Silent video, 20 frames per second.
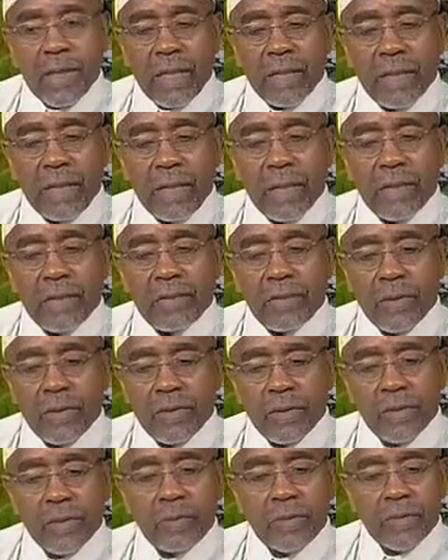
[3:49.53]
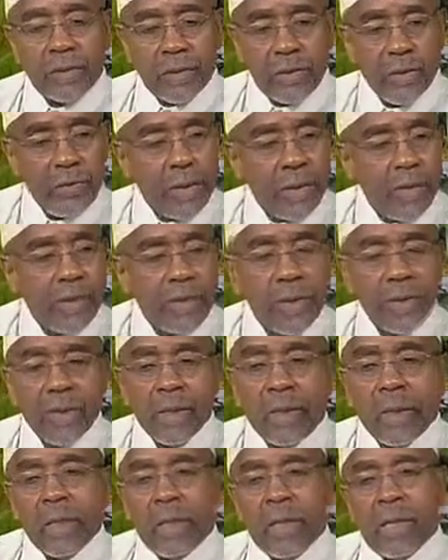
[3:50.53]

mm-hmm. and uh, those Muslim women